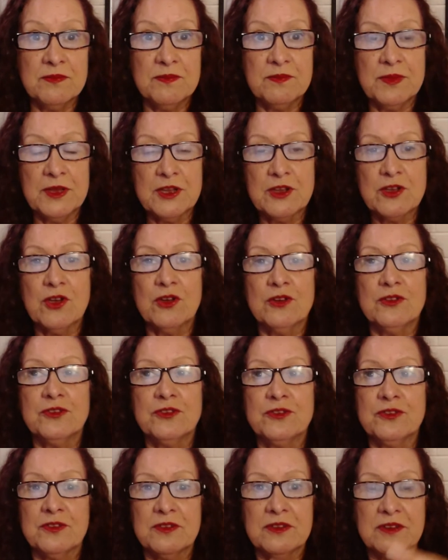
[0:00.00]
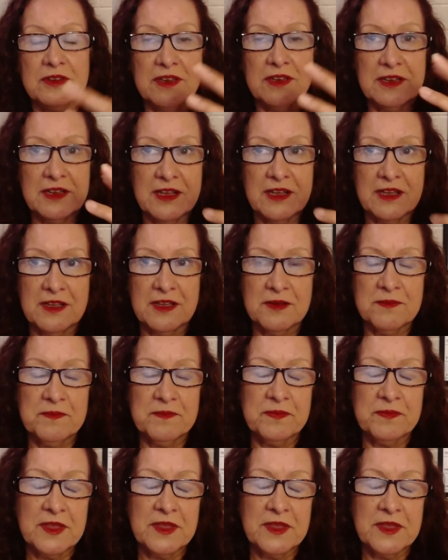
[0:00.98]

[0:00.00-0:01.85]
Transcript: because in